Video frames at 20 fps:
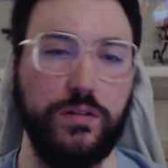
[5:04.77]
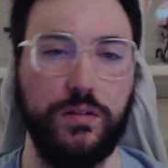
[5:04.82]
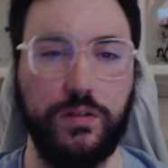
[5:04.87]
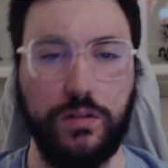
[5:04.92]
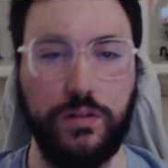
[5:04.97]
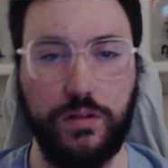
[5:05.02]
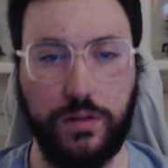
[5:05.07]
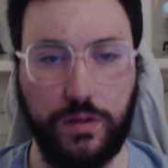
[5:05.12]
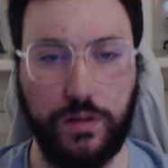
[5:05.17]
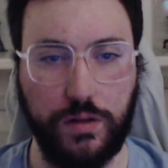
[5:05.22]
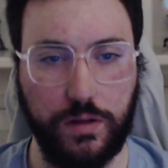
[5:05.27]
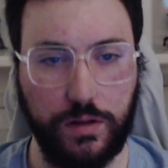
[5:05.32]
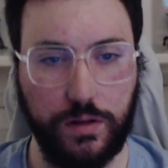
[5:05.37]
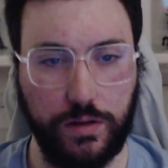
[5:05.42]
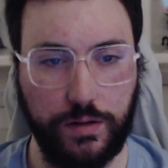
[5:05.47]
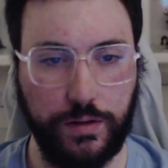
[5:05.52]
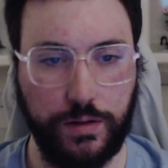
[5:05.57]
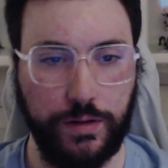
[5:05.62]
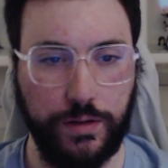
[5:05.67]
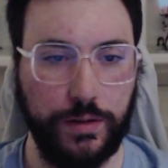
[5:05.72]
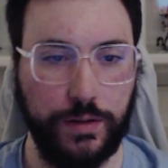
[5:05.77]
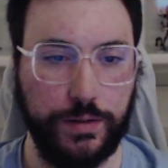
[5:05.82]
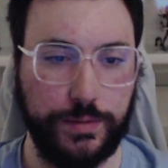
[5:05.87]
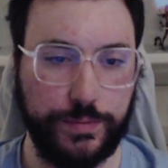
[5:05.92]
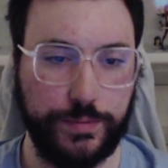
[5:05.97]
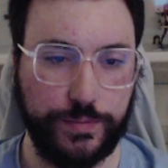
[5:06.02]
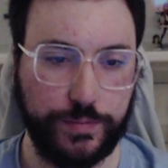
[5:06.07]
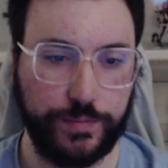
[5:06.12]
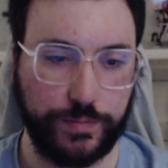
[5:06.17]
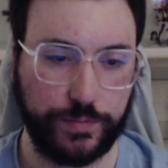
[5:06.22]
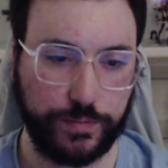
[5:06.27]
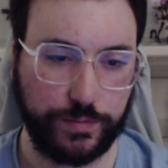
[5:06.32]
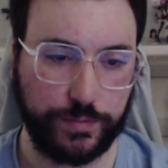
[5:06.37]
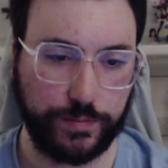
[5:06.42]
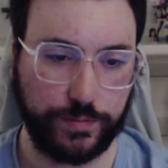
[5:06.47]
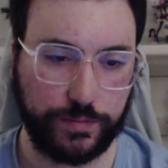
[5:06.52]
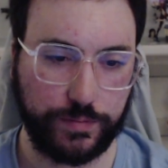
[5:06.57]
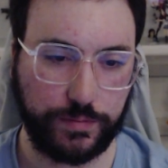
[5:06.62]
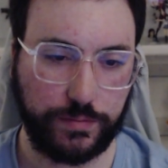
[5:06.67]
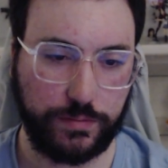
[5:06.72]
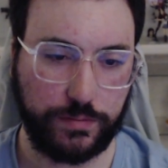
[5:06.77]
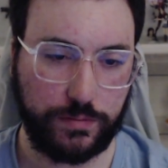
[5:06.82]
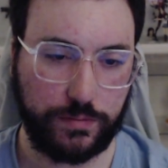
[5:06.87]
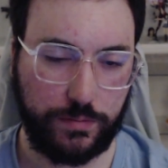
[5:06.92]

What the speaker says: (no one is talking)